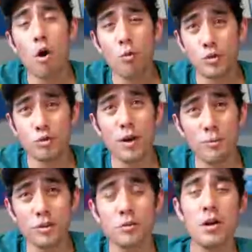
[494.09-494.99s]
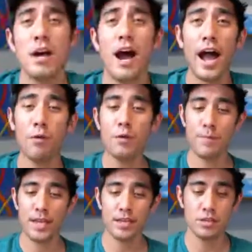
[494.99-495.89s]
Oh, you know what I would do? I
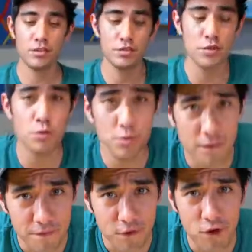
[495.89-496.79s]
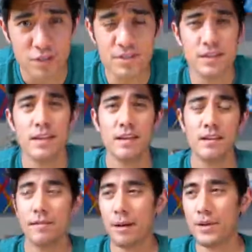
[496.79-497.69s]
would make the zoo the first,
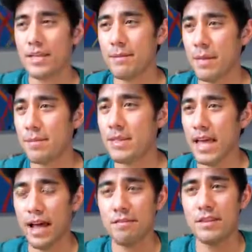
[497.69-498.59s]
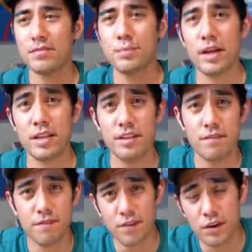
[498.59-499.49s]
I mean, maybe they have this, but
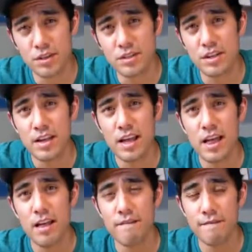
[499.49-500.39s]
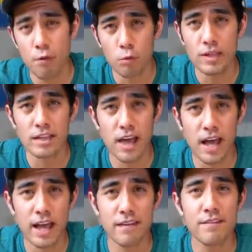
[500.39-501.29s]
the first fully
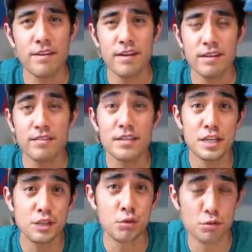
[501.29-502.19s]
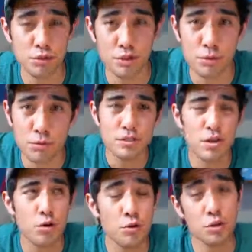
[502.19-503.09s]
live digital zoo.
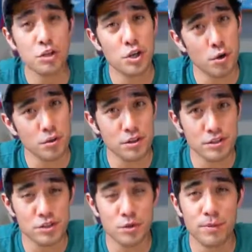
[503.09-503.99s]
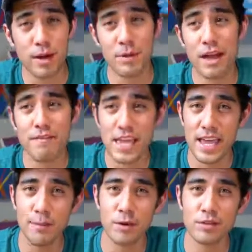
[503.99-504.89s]
So you could go to the zoo, but I would have
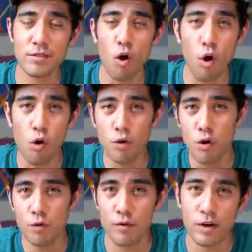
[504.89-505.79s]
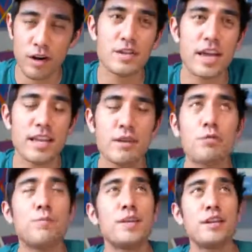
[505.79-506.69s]
cameras all over, and
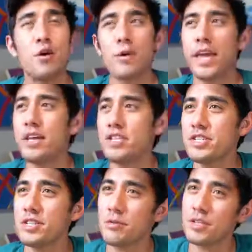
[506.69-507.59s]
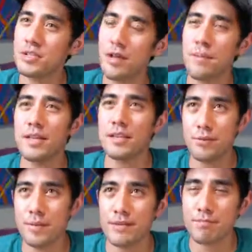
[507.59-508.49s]
it would be no cages. There would just, I mean,
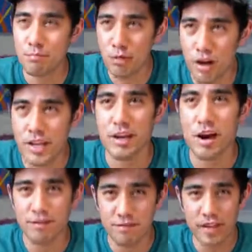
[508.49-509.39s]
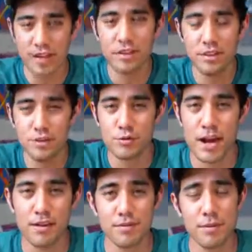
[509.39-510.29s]
there would be blocking off like the
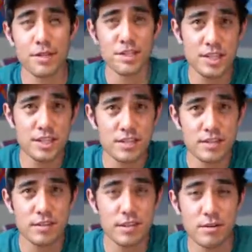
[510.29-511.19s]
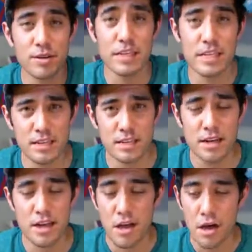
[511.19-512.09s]
giraffes from the cheetahs so they don't get
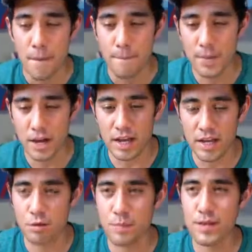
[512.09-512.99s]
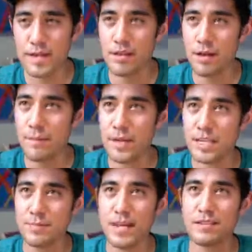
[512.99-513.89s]
eaten. But it would be a
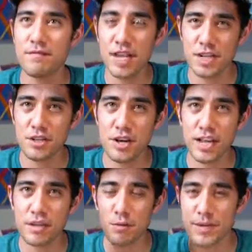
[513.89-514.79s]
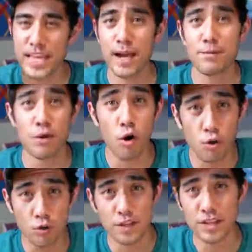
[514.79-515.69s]
big space of nature, and there would be cameras
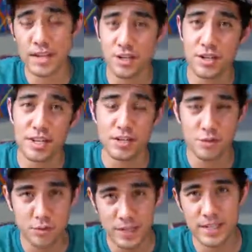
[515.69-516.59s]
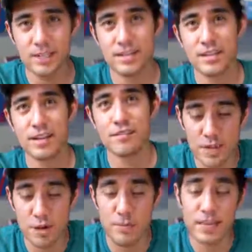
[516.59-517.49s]
all over the nature and hidden trees and stuff.
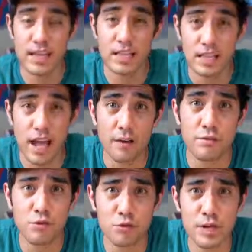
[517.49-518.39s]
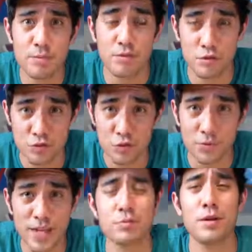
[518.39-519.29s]
It would be like a live stream
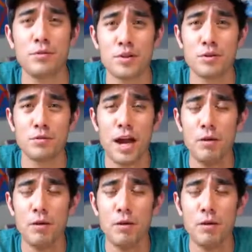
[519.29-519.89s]
zoo. That's what I would do.